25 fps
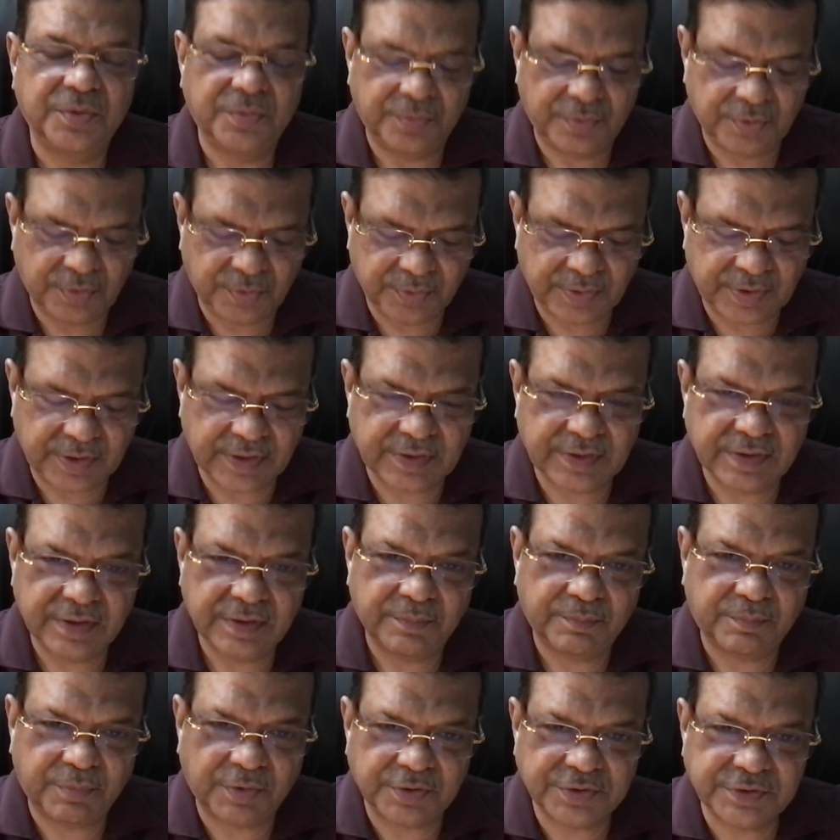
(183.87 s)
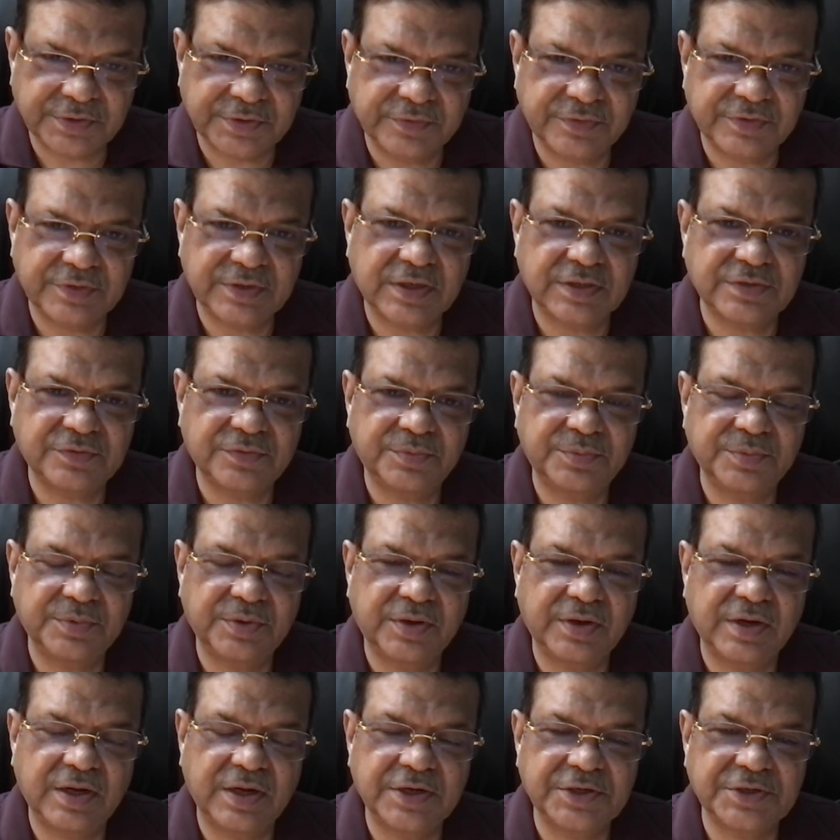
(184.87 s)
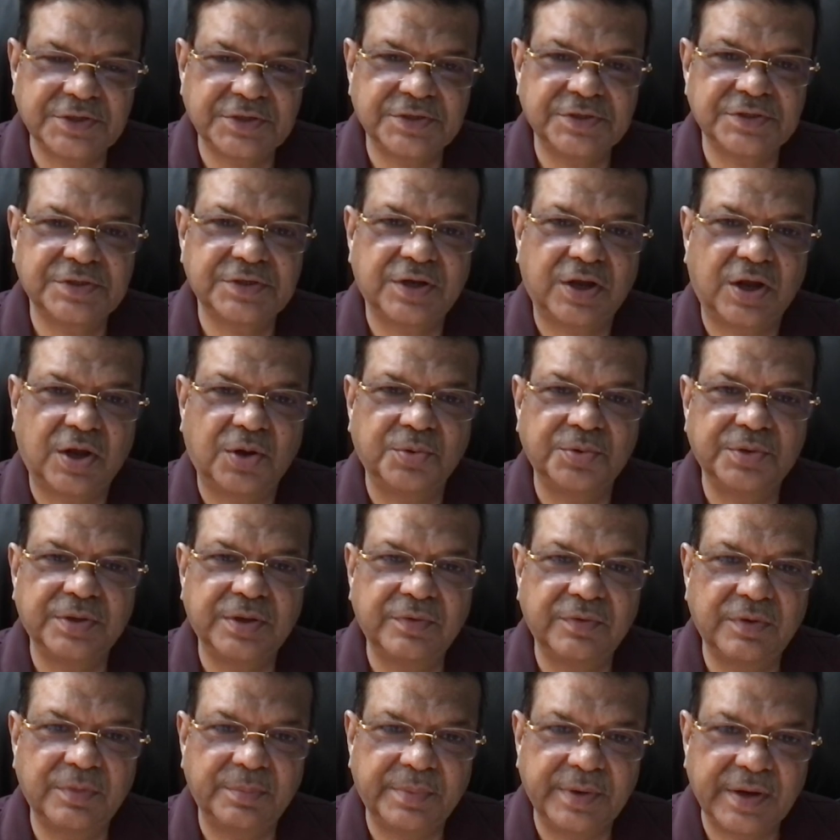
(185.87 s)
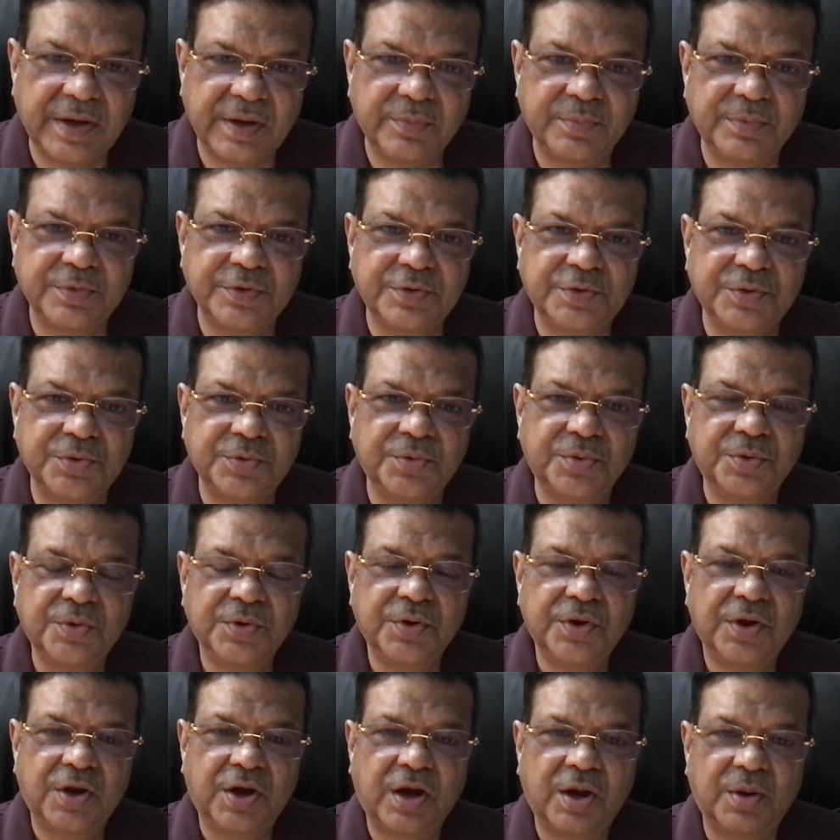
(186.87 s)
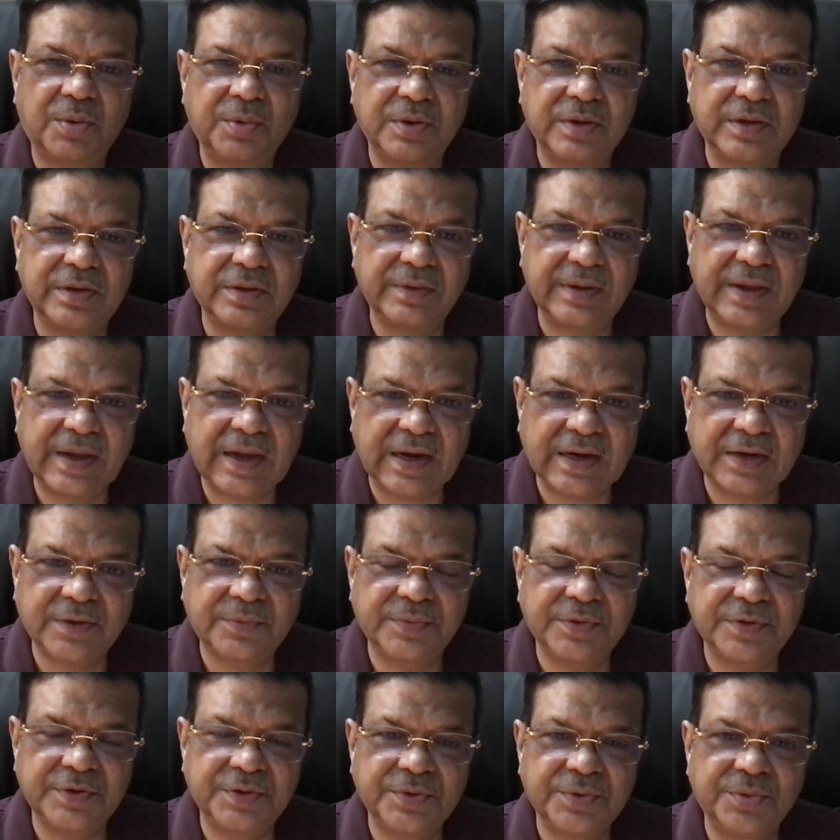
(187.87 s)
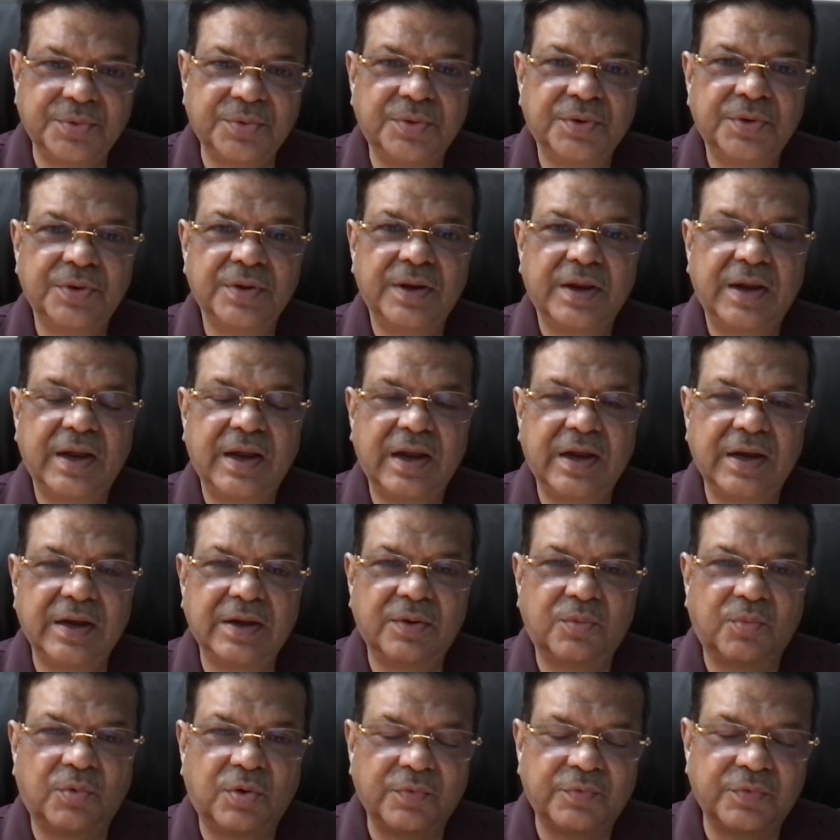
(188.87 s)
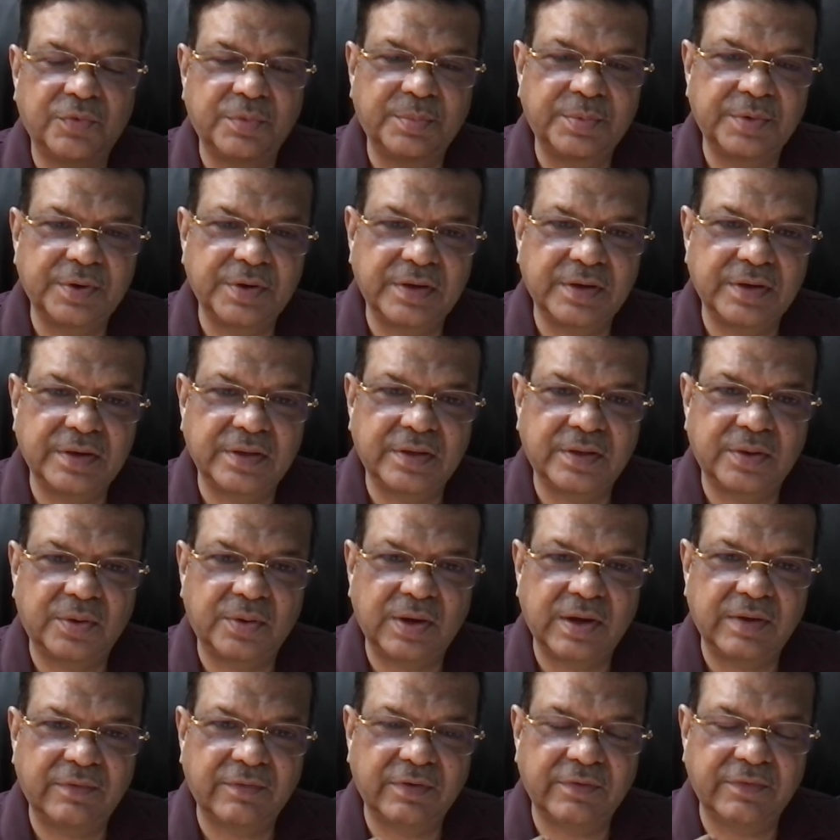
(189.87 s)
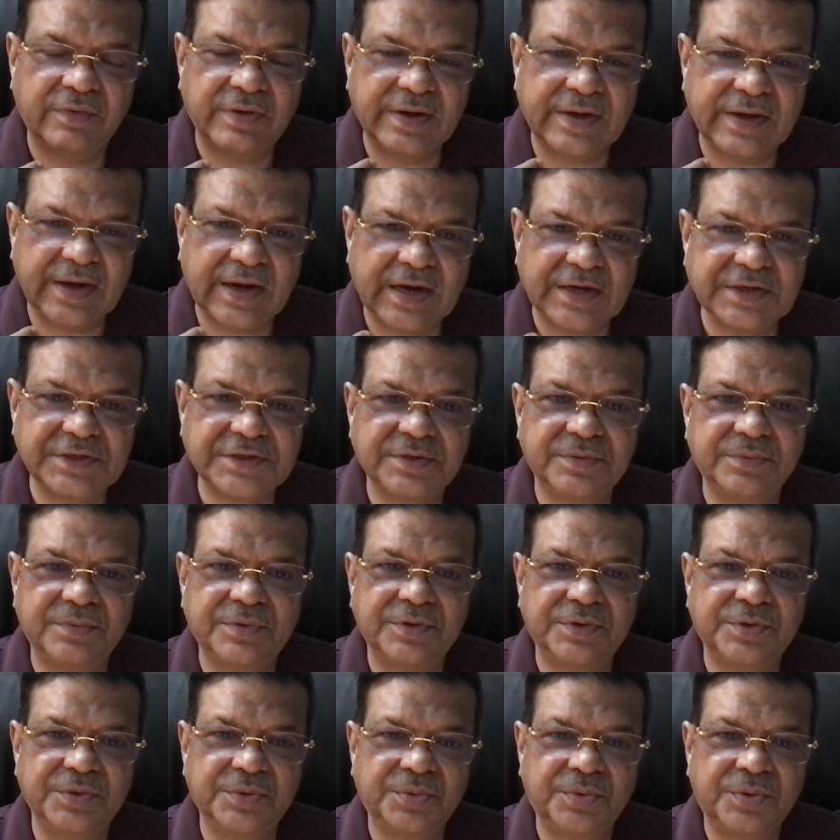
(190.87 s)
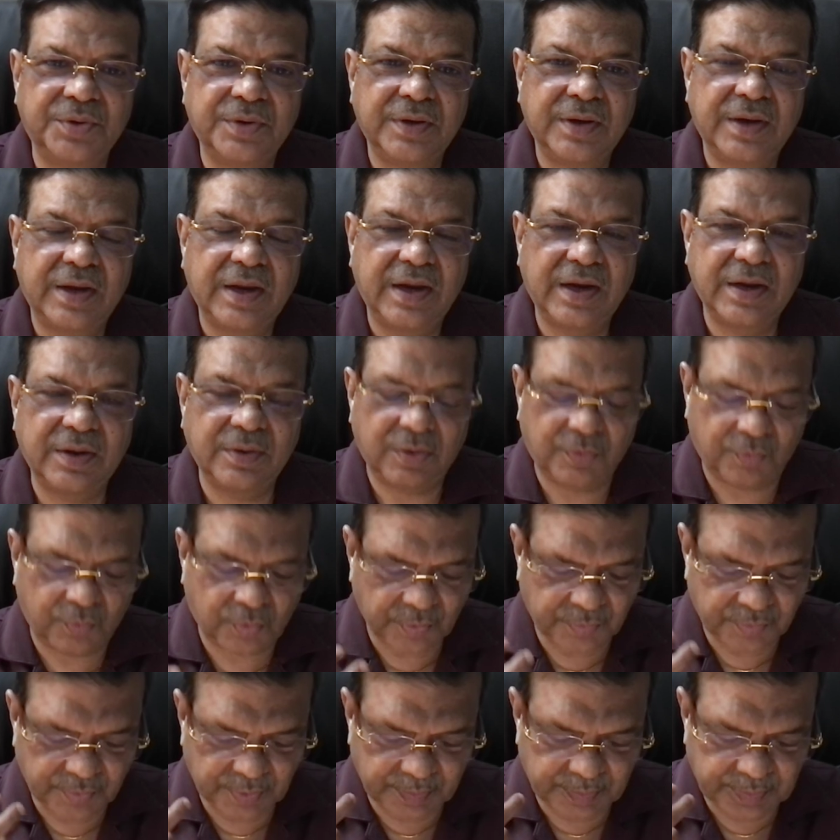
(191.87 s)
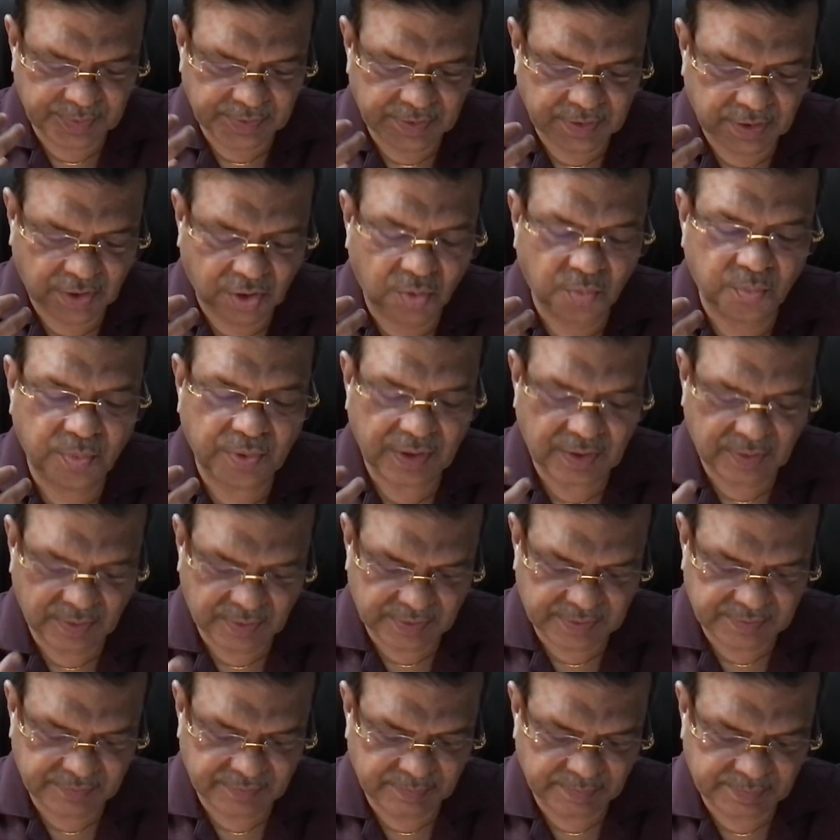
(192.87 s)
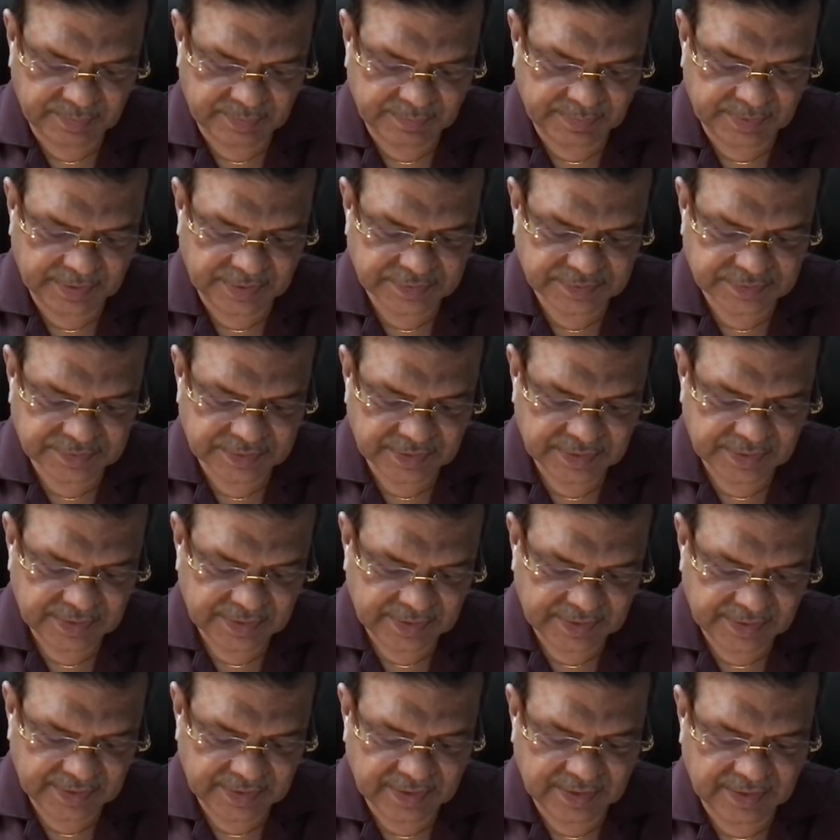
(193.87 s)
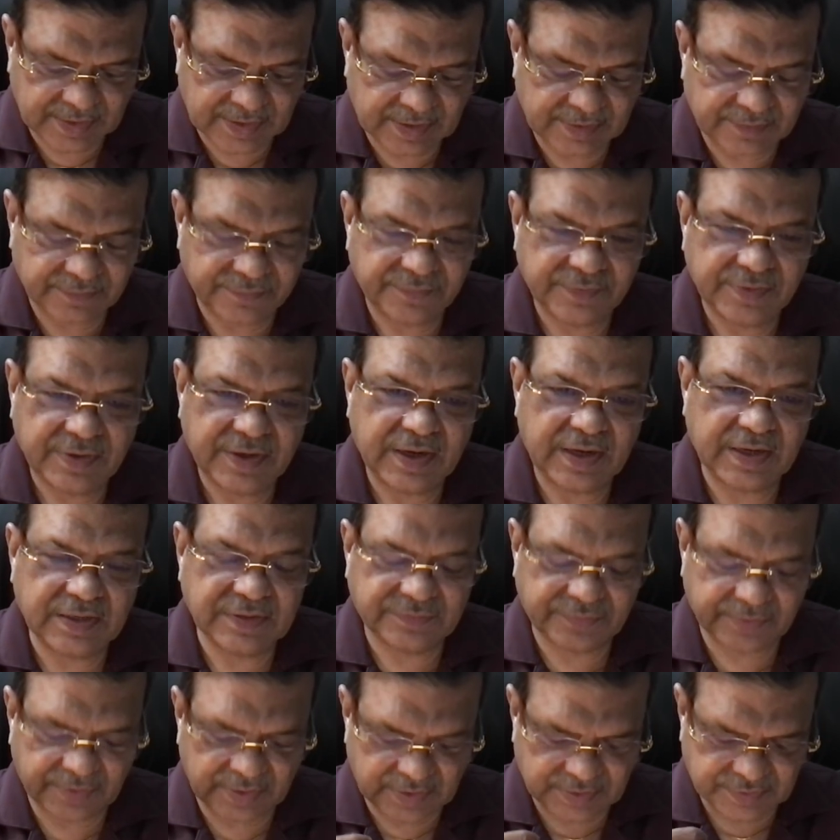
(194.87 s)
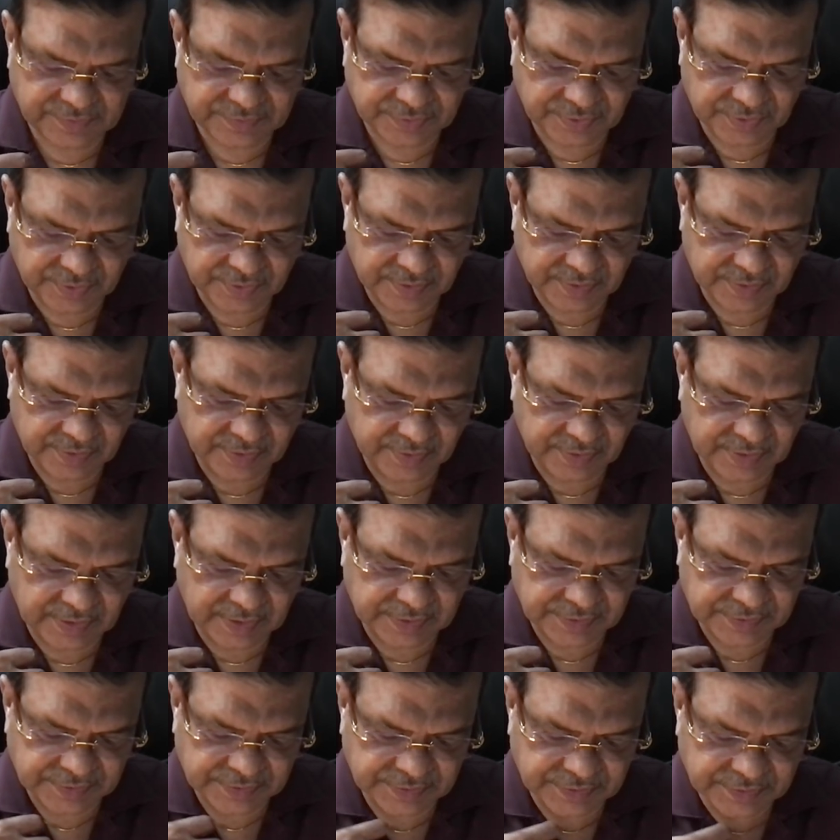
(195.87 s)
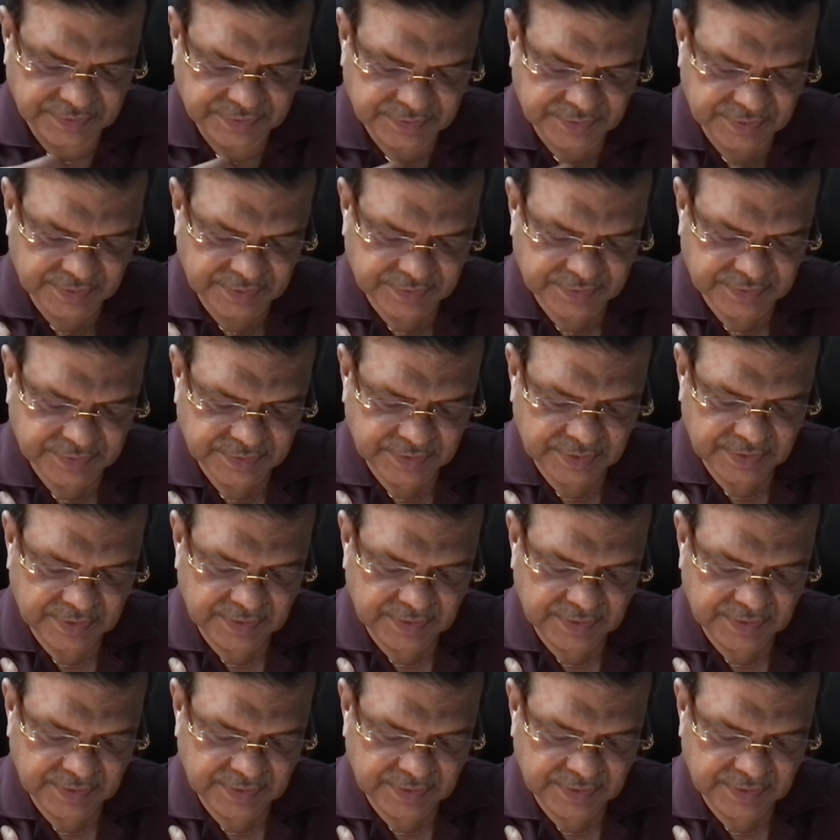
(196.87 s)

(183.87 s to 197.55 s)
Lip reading: Will you get positive results from your relations? How they will behave with you? How will they act with you? And what will be the level of interaction with you? And what will be how well they will be placed in life as well as your relations is.